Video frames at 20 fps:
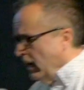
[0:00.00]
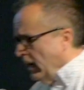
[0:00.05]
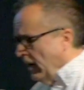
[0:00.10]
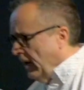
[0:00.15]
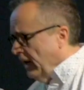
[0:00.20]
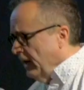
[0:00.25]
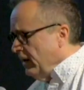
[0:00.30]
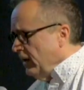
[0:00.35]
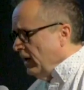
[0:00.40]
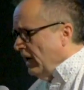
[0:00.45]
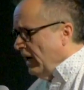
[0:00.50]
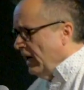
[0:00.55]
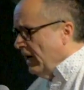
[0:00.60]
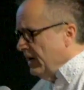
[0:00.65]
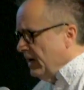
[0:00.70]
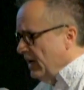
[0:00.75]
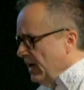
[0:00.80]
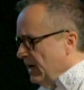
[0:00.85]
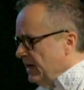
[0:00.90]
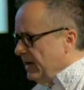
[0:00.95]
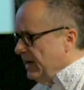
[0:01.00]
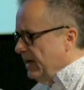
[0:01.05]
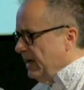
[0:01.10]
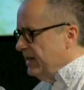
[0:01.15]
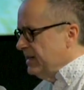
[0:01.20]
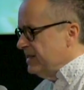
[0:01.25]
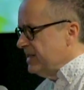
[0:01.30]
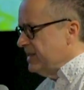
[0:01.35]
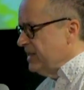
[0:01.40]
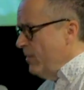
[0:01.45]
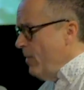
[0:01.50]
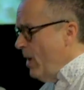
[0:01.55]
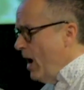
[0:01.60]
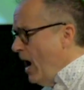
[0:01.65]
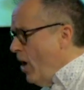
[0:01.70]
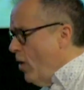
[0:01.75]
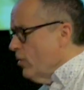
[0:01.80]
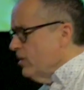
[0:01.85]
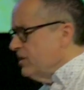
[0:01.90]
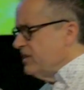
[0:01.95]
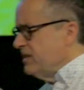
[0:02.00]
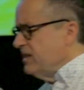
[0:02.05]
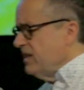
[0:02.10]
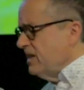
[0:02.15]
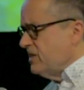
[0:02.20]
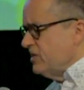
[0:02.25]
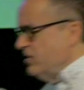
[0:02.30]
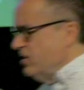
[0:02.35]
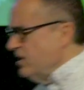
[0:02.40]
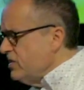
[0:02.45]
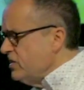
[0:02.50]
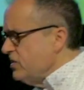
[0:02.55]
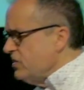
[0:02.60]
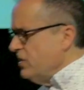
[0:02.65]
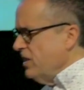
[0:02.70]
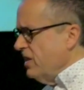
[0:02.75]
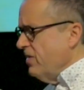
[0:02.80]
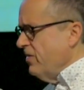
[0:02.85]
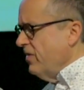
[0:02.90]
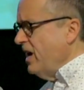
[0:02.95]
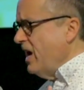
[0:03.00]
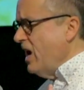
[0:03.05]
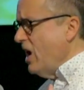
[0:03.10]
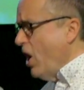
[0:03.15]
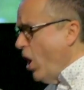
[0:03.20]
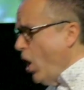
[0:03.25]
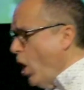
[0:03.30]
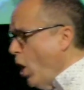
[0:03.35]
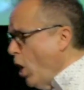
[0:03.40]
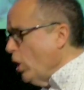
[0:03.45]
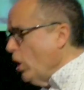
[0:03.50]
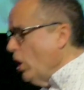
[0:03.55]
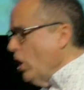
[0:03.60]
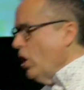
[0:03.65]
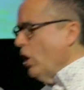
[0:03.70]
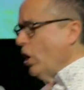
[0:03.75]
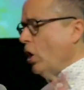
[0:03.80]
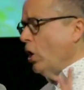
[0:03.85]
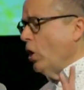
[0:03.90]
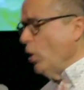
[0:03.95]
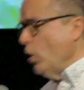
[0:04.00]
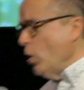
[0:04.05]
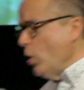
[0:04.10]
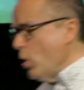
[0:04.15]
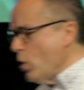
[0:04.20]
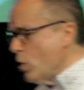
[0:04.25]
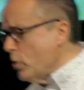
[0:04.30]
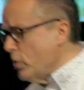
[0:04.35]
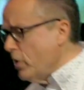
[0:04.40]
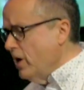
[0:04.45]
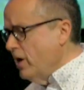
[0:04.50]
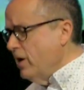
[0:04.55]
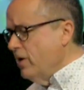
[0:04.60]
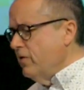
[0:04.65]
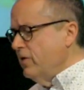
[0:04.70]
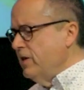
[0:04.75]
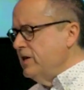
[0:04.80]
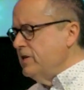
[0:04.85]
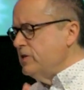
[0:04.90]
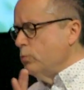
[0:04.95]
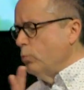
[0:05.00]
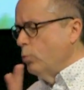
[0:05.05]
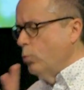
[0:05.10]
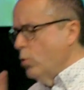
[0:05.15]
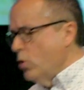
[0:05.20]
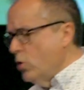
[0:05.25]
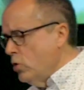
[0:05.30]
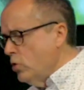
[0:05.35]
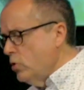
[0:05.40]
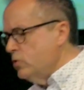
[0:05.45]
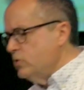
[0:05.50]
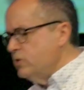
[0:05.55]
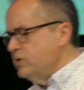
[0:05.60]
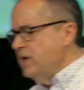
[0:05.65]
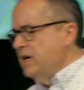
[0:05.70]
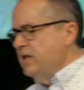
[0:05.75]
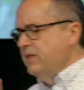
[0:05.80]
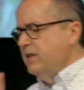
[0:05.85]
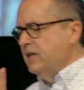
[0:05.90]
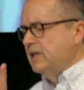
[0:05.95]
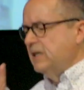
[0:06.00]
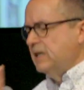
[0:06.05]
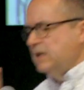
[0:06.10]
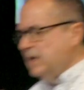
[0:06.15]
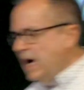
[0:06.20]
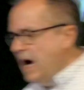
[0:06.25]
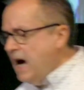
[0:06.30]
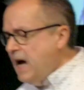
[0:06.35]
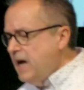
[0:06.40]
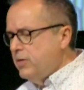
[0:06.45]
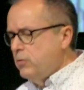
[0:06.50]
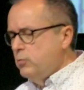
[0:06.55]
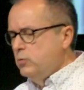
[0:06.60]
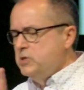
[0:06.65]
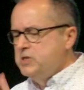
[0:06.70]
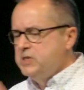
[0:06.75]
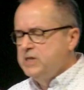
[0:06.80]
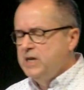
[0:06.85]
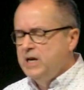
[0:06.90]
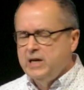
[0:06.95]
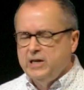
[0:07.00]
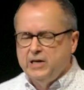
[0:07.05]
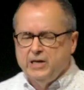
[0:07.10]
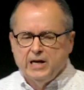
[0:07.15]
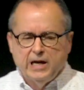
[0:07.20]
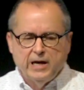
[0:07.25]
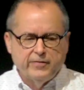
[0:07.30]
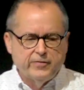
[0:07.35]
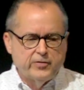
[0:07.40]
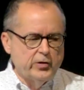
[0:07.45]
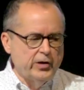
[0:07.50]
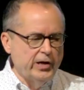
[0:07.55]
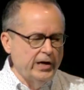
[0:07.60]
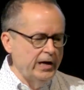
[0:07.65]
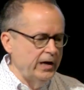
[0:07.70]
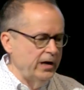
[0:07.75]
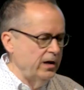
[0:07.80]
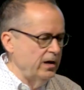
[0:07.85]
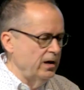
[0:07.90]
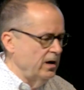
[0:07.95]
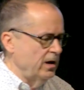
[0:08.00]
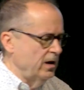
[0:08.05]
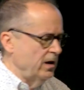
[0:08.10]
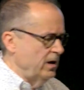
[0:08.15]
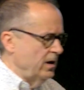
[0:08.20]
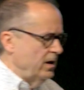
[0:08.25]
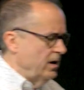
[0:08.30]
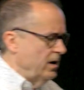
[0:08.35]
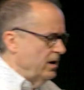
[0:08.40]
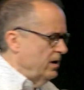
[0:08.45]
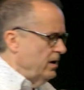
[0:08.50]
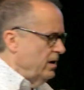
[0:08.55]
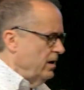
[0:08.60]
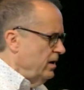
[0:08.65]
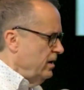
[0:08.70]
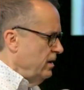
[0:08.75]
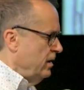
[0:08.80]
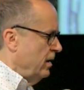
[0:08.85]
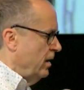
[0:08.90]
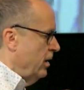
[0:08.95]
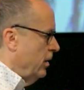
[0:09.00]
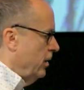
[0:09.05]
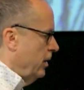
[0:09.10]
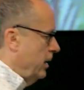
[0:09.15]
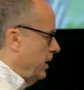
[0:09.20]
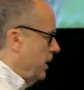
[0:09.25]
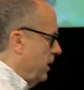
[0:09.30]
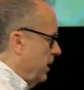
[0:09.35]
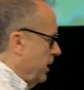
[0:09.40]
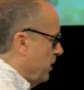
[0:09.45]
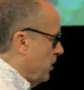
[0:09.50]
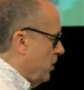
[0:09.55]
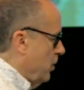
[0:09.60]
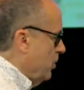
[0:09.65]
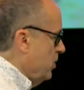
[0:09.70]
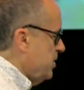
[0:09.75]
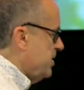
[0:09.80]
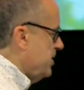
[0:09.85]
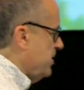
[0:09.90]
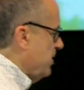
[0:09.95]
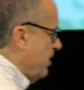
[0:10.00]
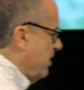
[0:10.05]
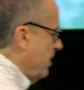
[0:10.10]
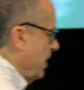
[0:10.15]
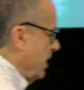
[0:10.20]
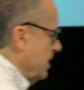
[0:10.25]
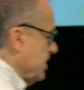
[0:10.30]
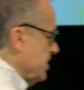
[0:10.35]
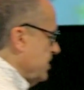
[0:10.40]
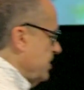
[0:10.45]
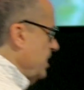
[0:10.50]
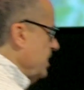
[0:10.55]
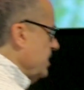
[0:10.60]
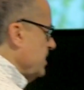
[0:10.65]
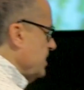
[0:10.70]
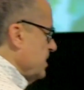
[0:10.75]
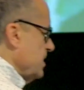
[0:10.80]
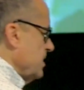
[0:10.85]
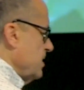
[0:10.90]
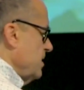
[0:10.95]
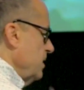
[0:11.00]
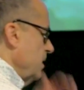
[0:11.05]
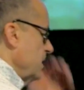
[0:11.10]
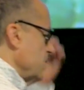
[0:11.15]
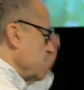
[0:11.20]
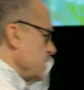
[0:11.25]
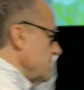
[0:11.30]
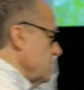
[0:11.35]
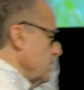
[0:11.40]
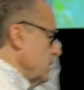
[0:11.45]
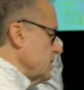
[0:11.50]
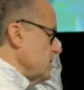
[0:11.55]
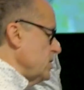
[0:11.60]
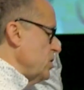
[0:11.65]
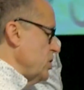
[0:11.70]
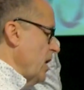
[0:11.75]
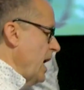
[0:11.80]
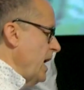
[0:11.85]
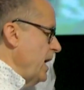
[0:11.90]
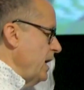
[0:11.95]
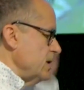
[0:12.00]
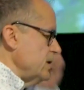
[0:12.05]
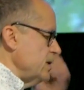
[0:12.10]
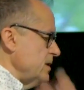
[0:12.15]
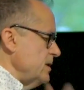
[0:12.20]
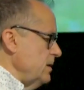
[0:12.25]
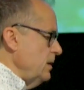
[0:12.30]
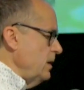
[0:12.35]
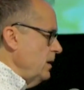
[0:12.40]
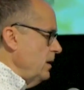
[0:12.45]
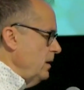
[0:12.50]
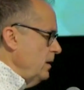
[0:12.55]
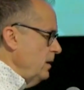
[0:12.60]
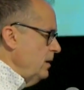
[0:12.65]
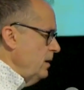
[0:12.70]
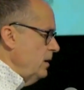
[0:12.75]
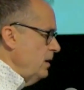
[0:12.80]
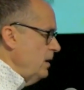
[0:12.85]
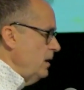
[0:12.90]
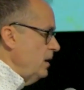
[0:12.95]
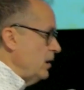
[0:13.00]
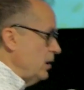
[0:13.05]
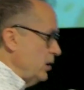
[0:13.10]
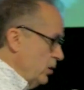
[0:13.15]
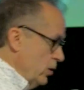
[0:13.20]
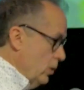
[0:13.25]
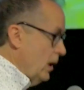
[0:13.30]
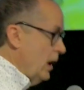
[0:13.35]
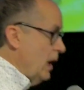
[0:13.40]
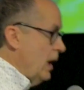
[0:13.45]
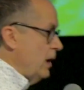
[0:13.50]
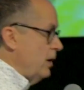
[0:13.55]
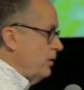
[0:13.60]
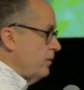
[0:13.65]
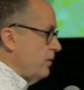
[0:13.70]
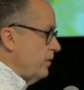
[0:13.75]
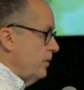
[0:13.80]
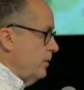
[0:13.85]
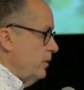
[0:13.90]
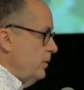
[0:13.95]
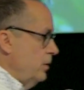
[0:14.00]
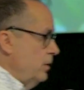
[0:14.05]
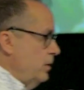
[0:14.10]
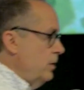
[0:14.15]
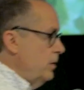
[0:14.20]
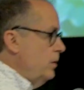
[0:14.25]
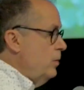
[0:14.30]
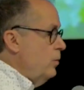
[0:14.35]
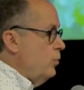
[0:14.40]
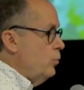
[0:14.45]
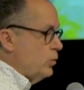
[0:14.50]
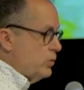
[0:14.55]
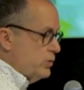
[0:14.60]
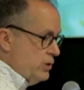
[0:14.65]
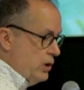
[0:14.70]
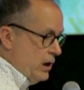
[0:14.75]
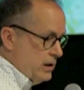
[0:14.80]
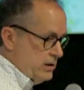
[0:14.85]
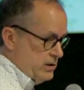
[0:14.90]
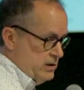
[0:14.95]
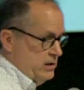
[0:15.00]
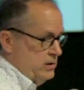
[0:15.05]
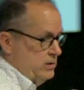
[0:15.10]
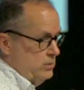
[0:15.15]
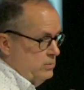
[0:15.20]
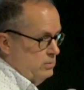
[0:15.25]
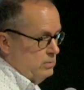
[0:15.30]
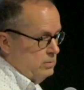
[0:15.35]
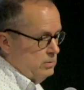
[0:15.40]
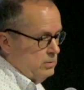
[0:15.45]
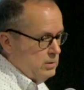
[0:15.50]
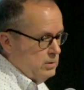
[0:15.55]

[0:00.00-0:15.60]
And somehow it says this, that they all heard these words that Goliath would say day after day. And of course the thing is this, is giants in your life will talk to you.